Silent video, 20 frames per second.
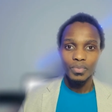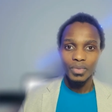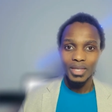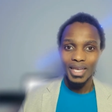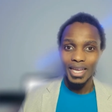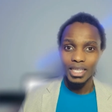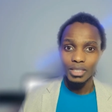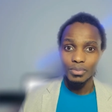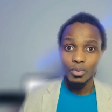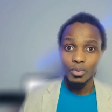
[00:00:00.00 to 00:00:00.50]

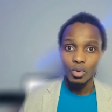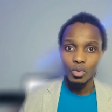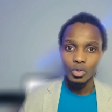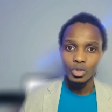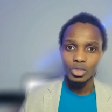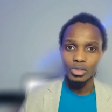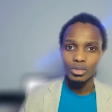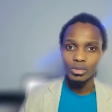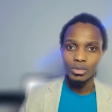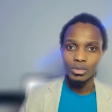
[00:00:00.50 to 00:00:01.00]

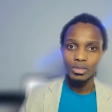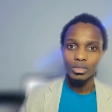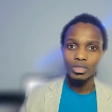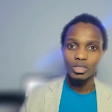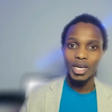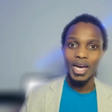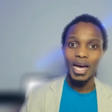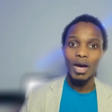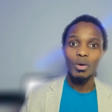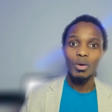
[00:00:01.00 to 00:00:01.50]
explosion,
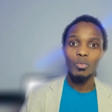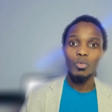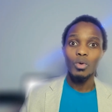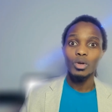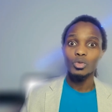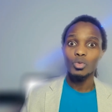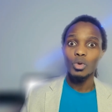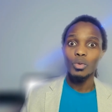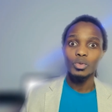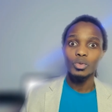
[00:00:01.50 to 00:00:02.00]

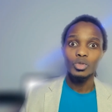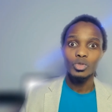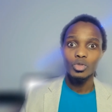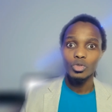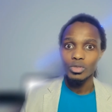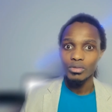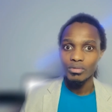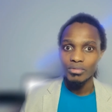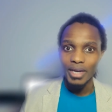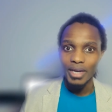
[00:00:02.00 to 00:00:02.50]
what would you do to
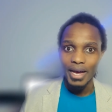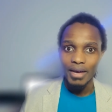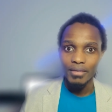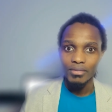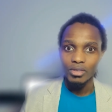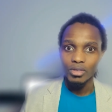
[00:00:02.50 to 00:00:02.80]
survive?